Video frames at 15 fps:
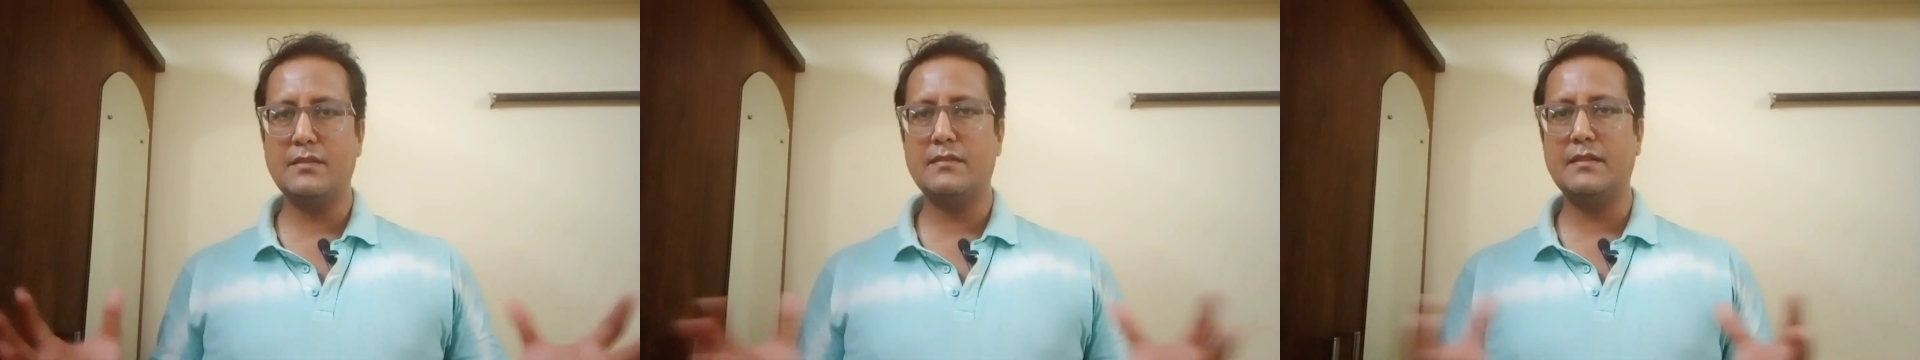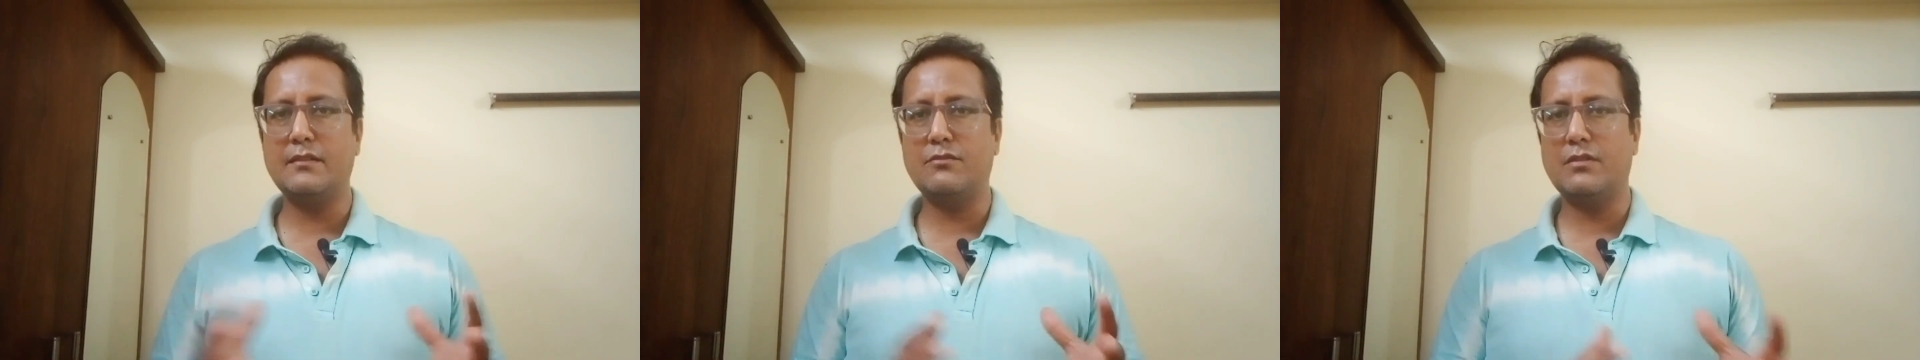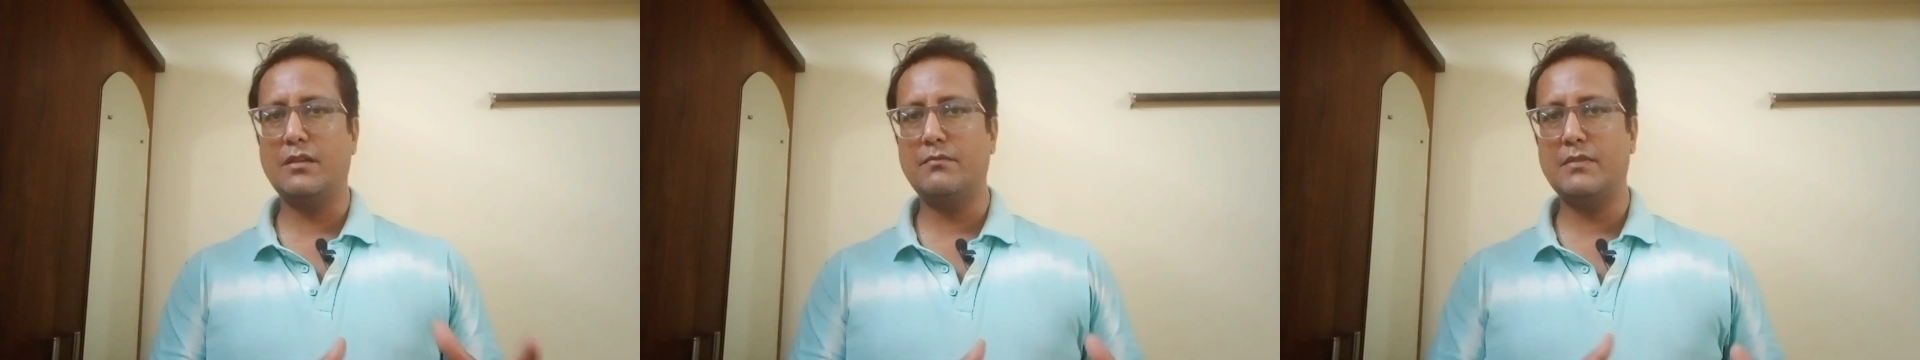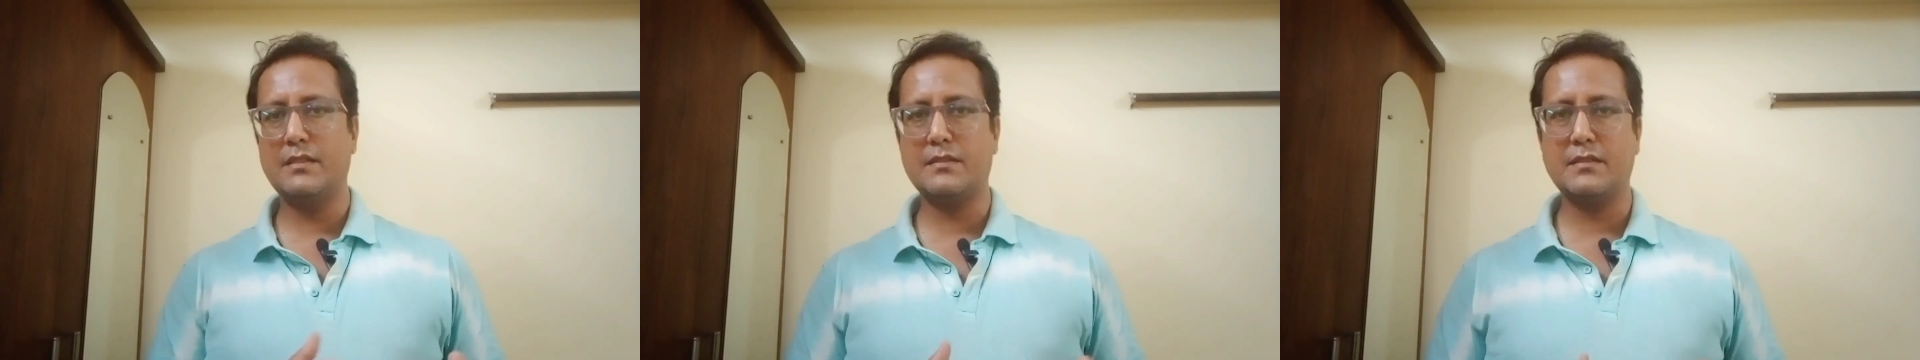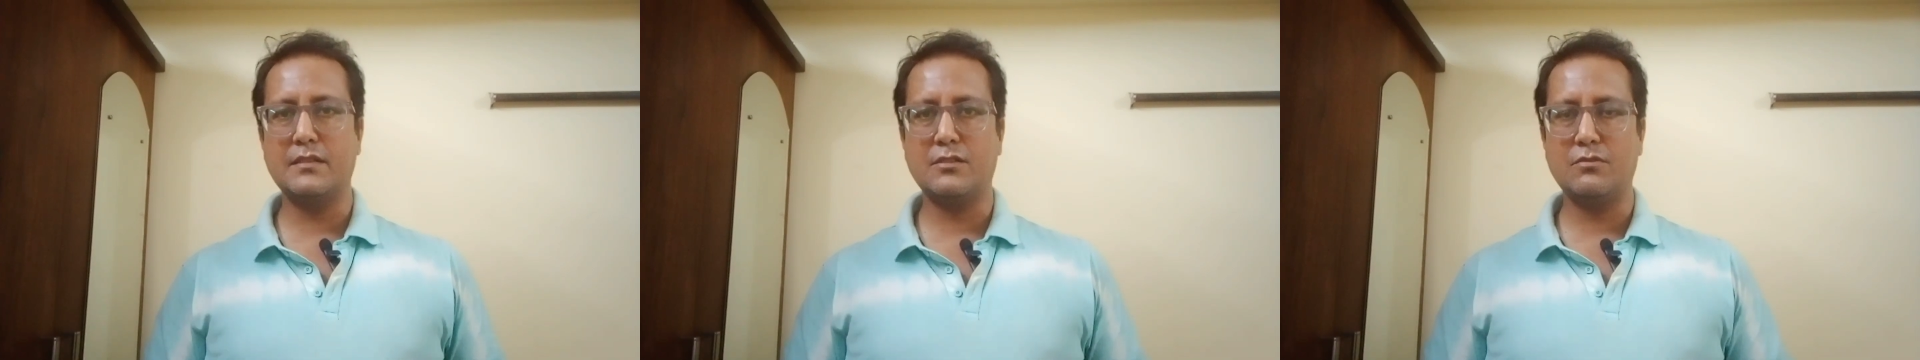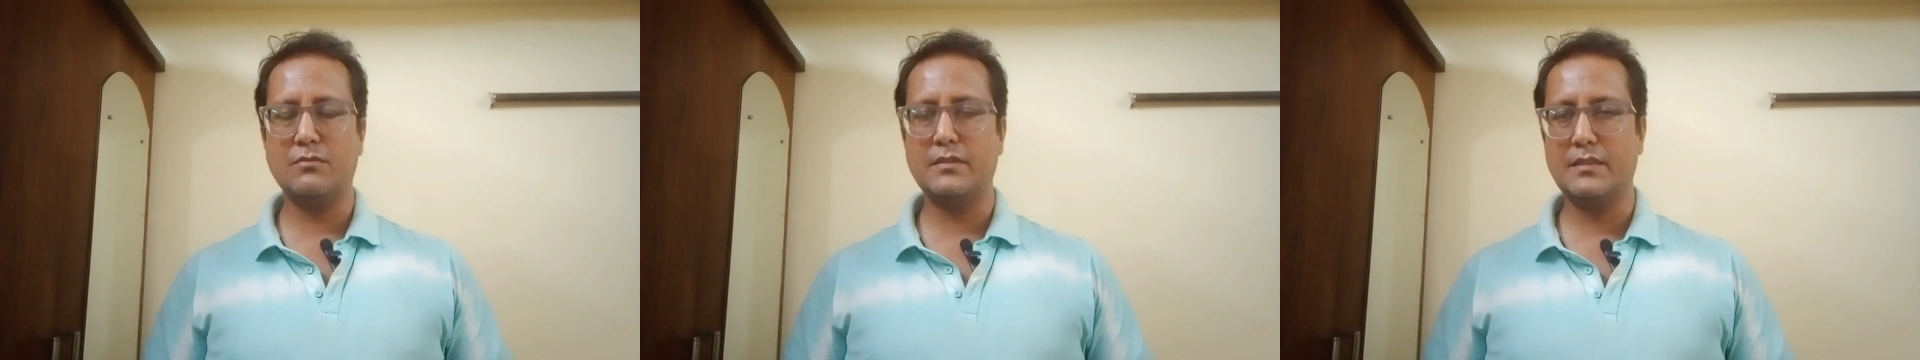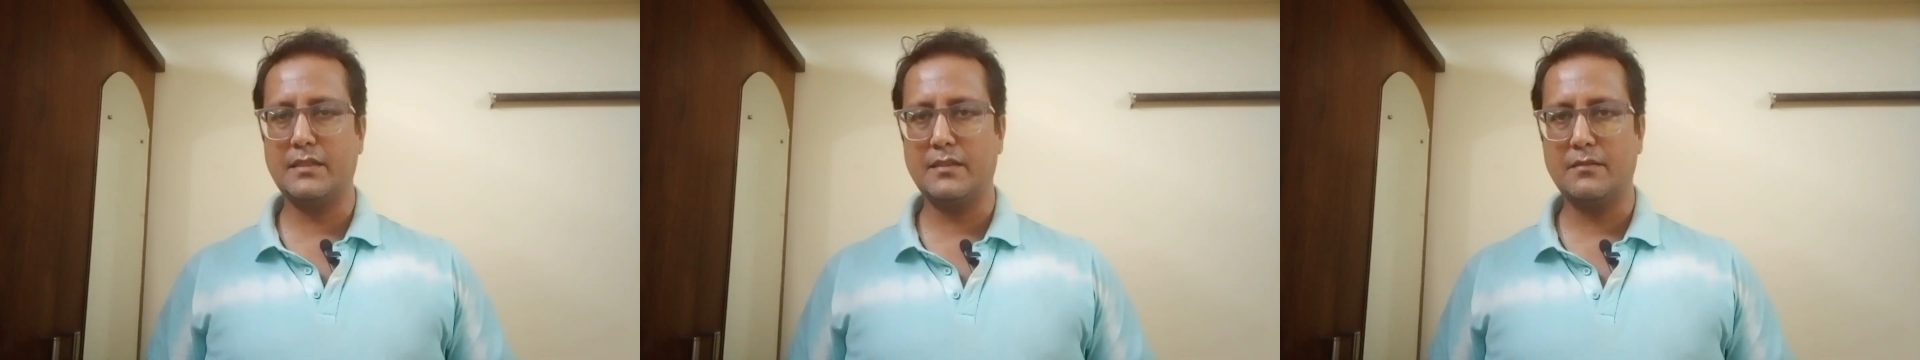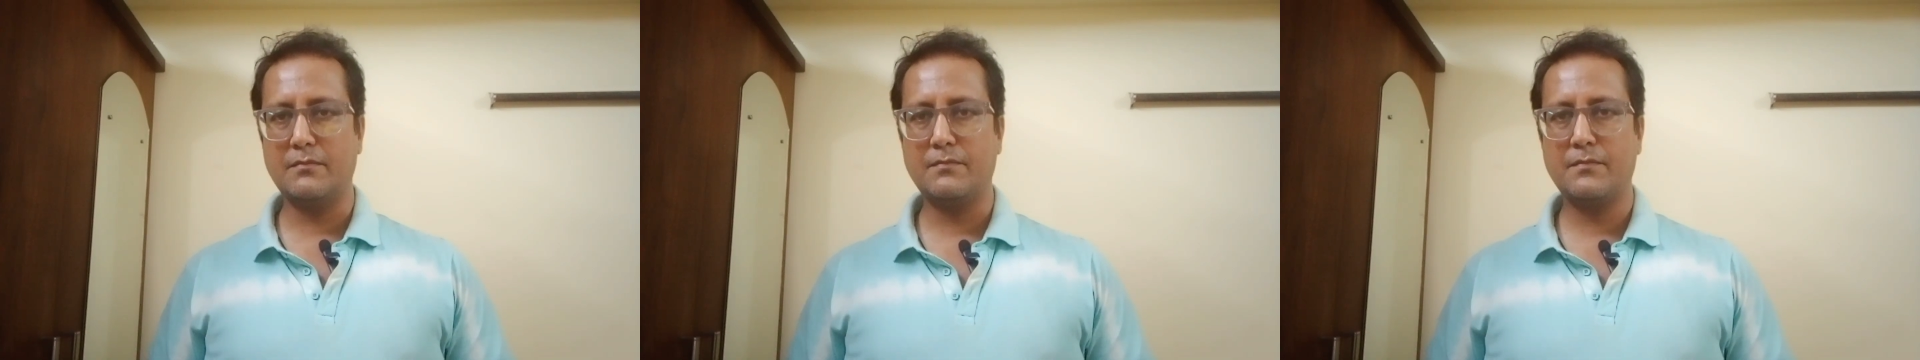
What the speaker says: things we have discussed over there.